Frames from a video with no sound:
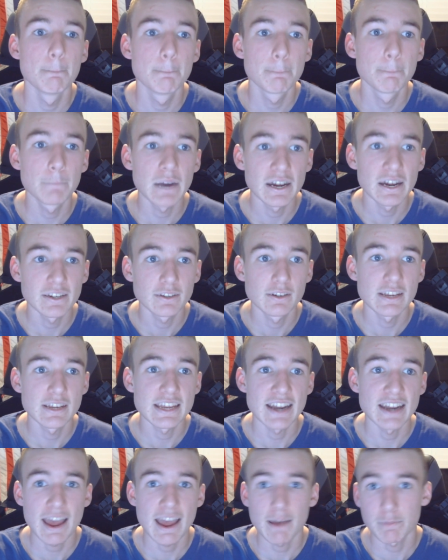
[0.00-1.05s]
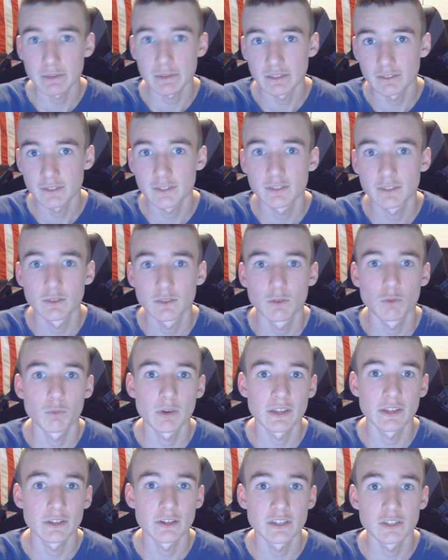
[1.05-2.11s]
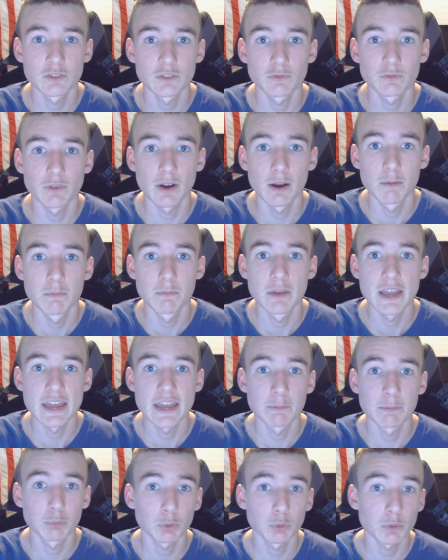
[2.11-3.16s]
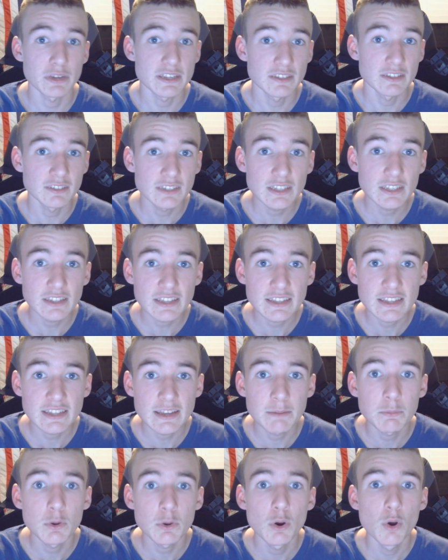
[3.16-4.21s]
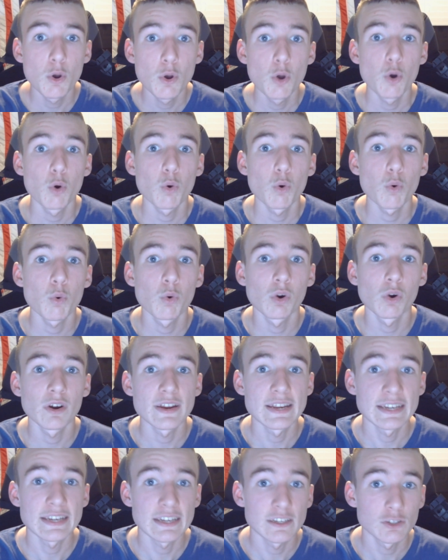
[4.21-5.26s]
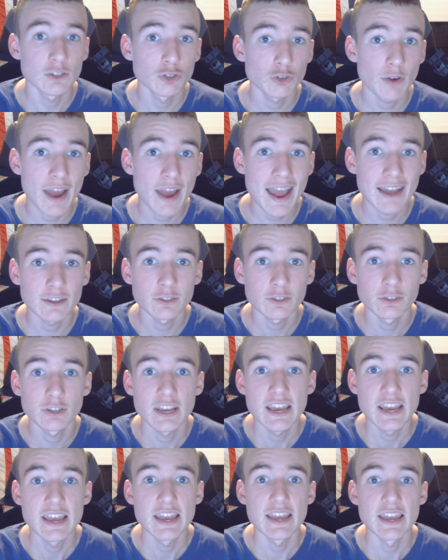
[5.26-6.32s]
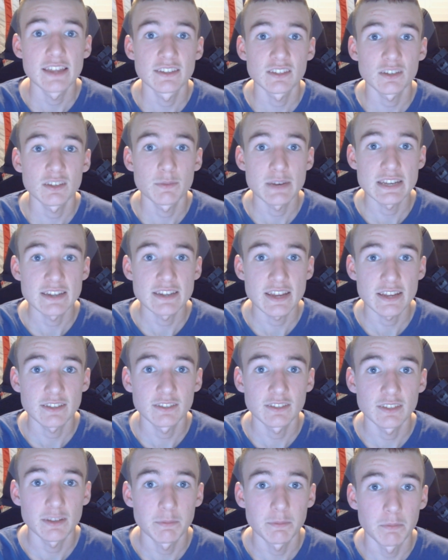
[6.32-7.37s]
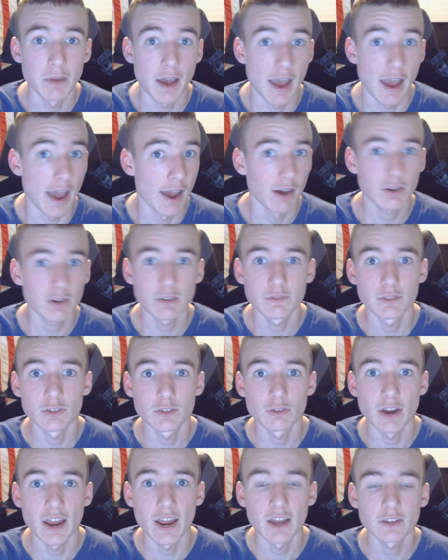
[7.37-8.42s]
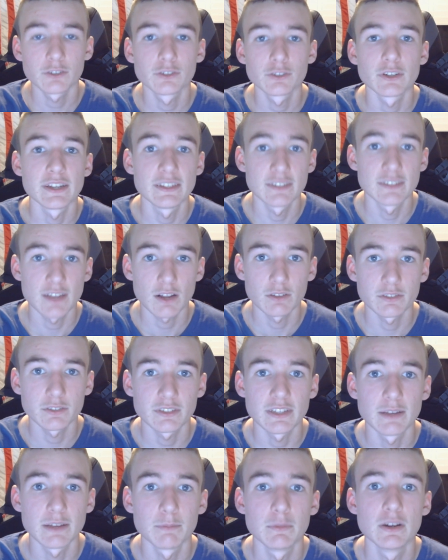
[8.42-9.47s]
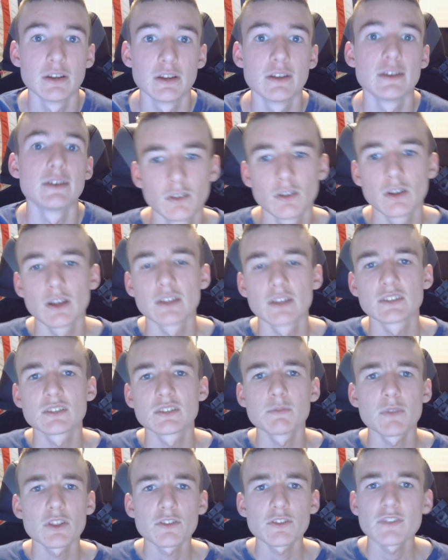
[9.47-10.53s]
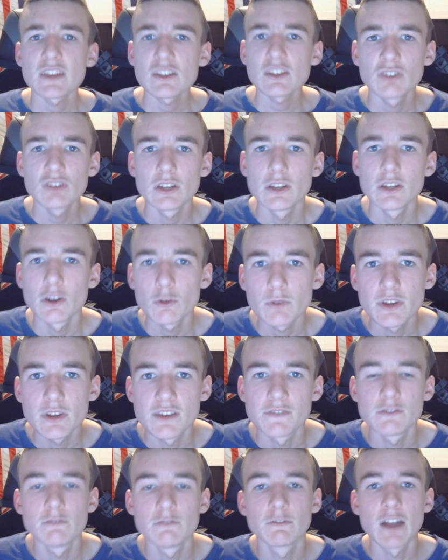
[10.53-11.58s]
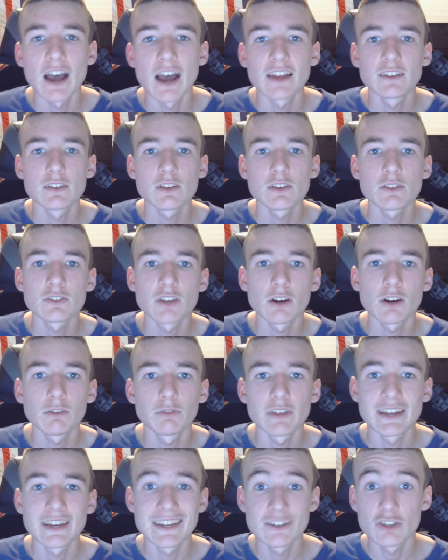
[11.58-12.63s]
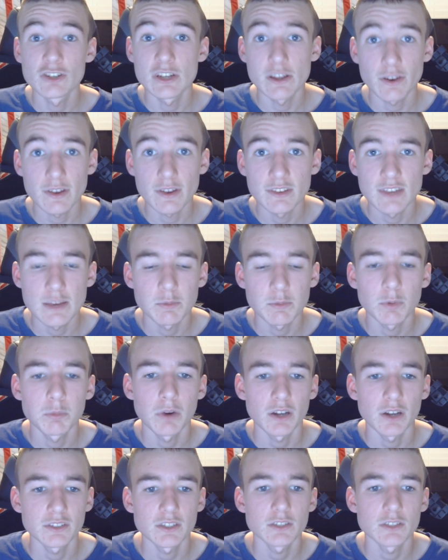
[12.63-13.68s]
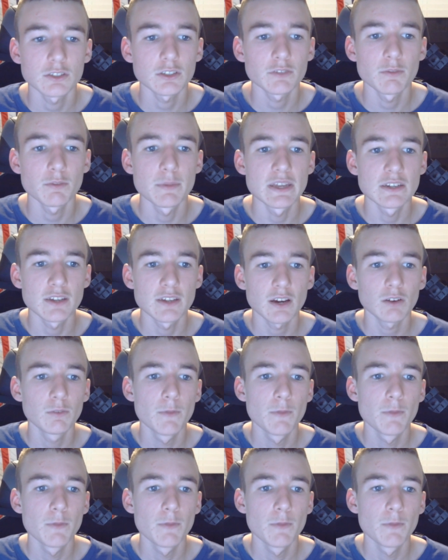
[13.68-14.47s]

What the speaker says: but it happens, whether it's from an employee stealing them, or it gets trashed and somebody takes them out of the trash and sells them. Some other things to note if you've gotten yourself an engineering sample processor from Intel: